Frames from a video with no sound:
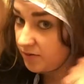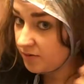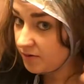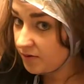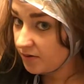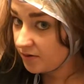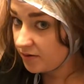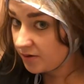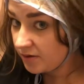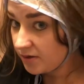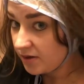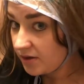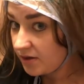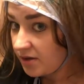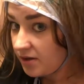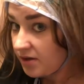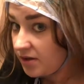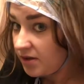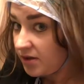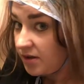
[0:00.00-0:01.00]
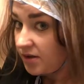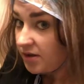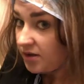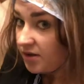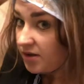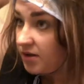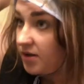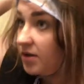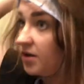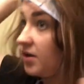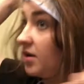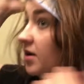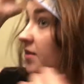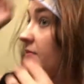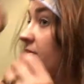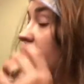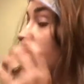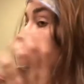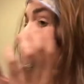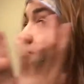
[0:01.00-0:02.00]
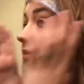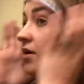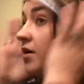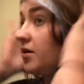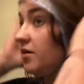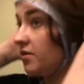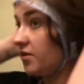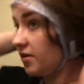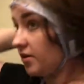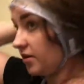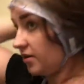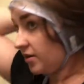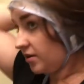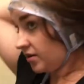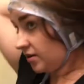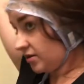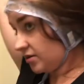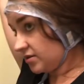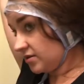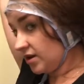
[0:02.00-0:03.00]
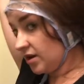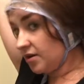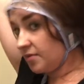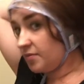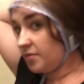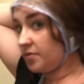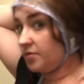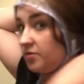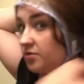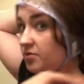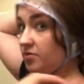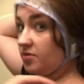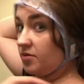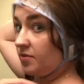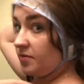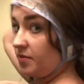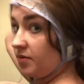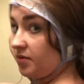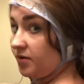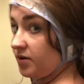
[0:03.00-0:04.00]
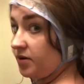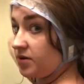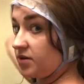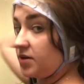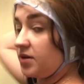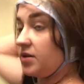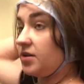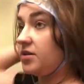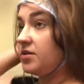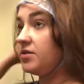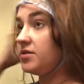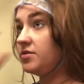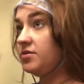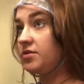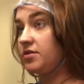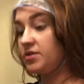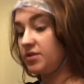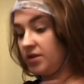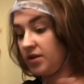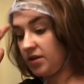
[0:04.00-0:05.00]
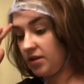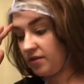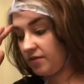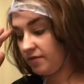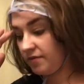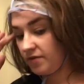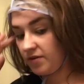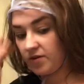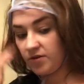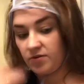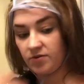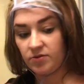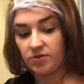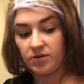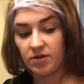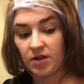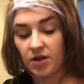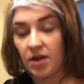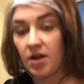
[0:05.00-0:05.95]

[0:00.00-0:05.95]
through and I put my hair that is not pulled through in a ponytail so it doesn't get confused.